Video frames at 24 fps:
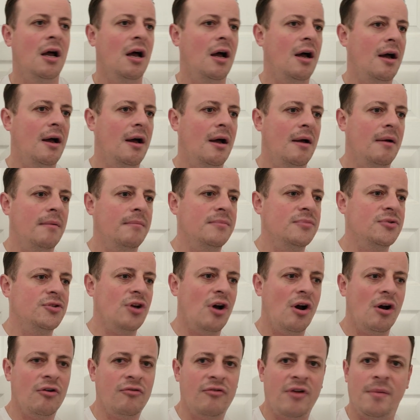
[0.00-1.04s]

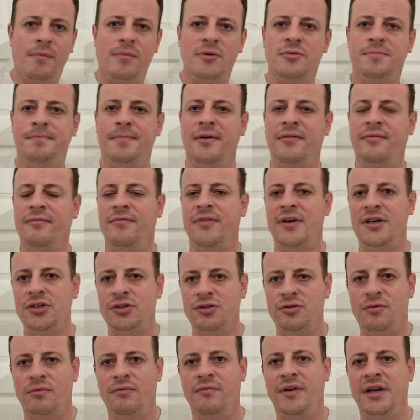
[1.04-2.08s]
Zagreb was
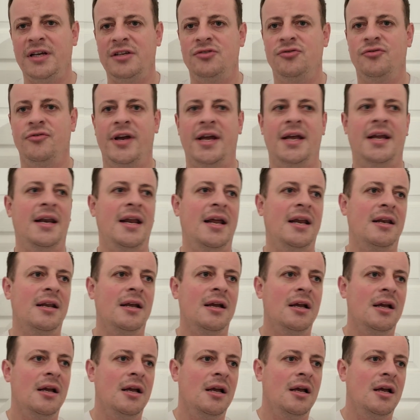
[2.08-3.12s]
professional victory, and then
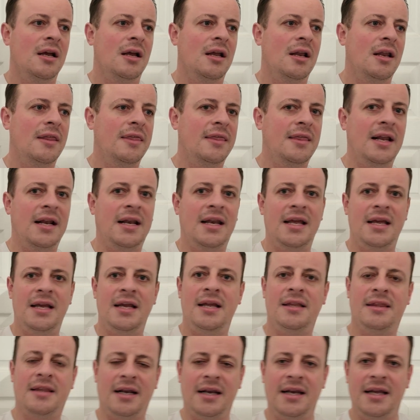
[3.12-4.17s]

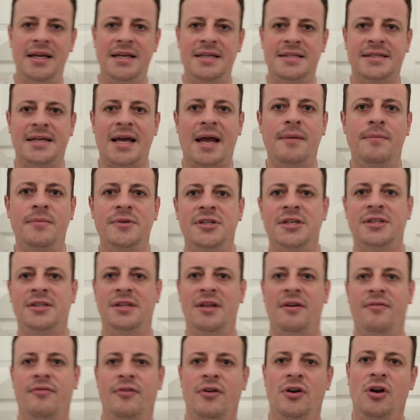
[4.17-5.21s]
the Leeds game was a
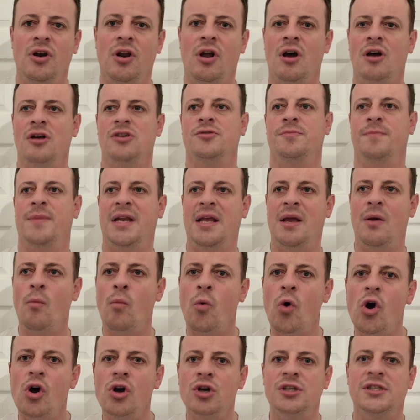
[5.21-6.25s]
different last-minute
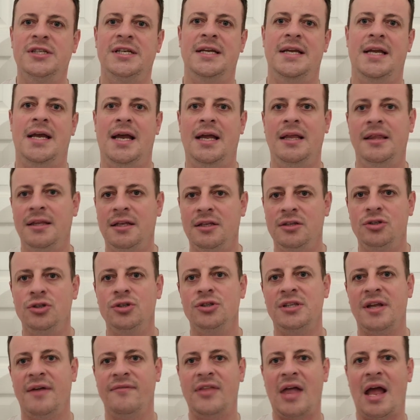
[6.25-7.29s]
work to the end, and
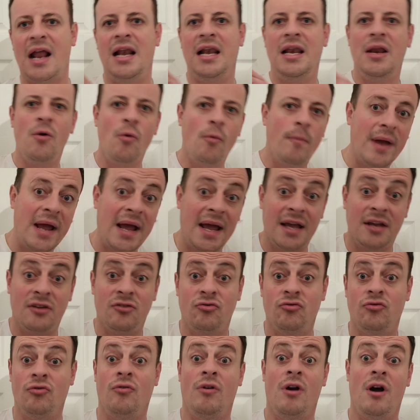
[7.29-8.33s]
just have that little bit
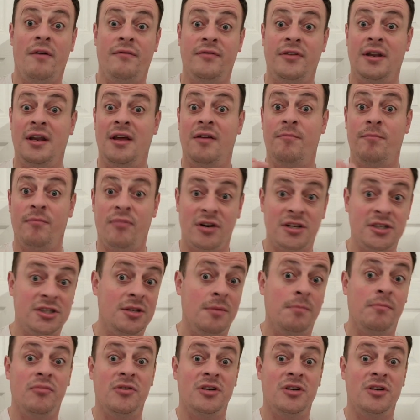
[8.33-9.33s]
extra after they've pressed